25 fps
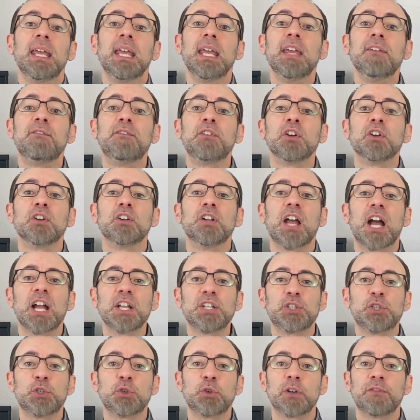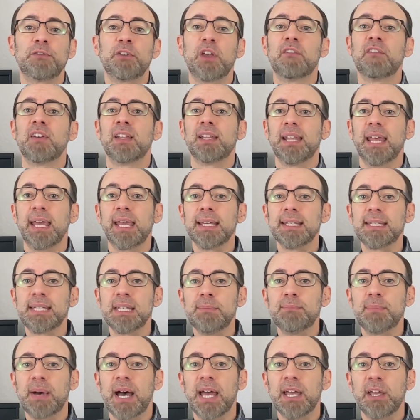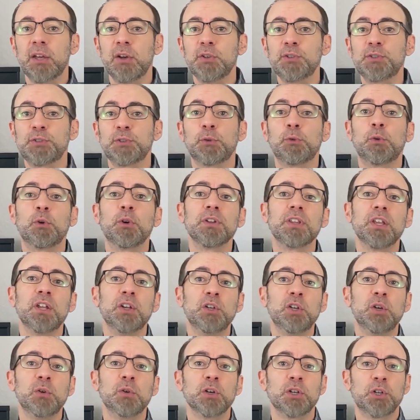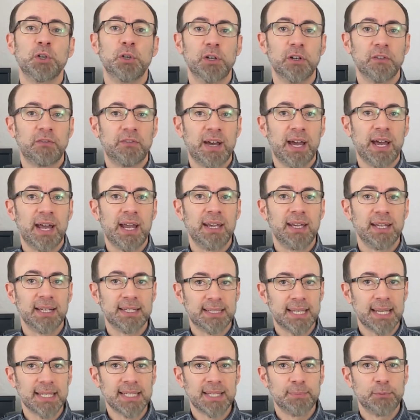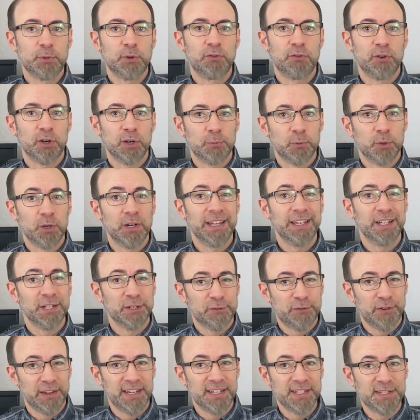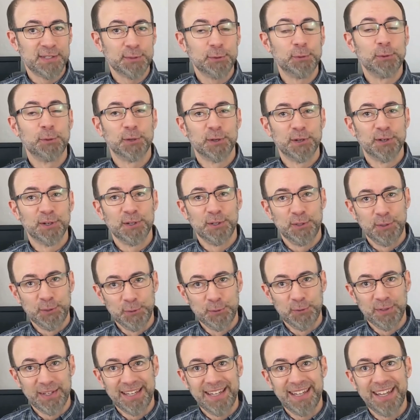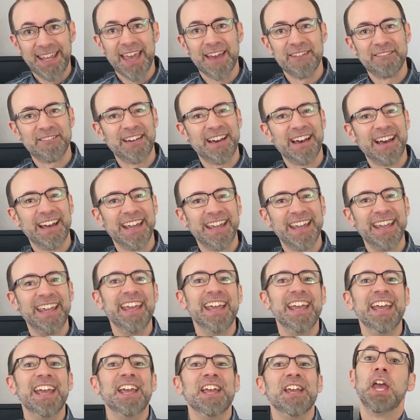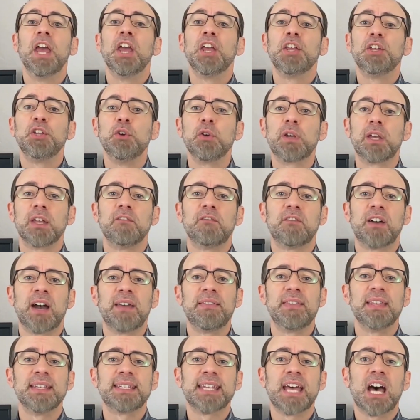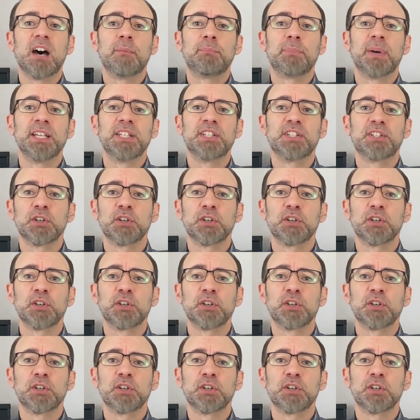If you're not sure if you have a legacy BIOS or the newer Unified Extensible Firmware Interface, or UEFI, you can find this out by